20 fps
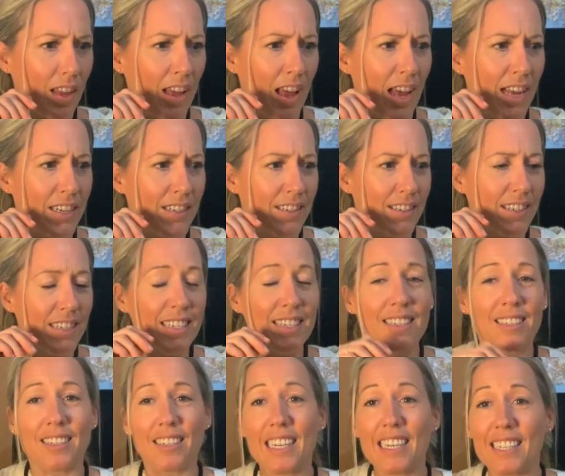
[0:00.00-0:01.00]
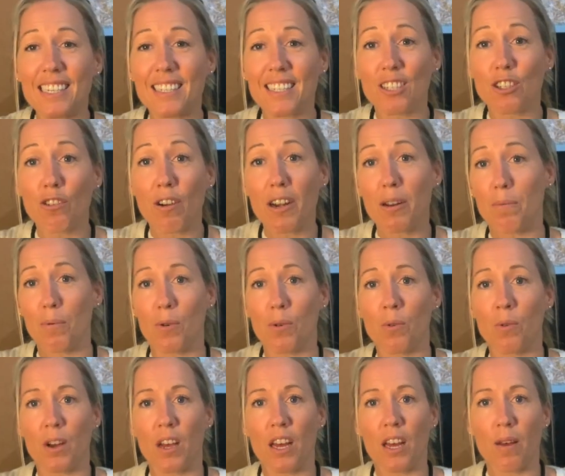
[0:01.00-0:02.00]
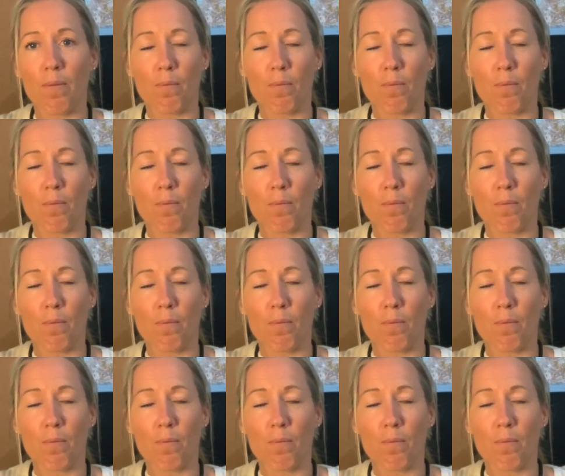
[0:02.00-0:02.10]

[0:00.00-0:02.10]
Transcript: And it is incredible.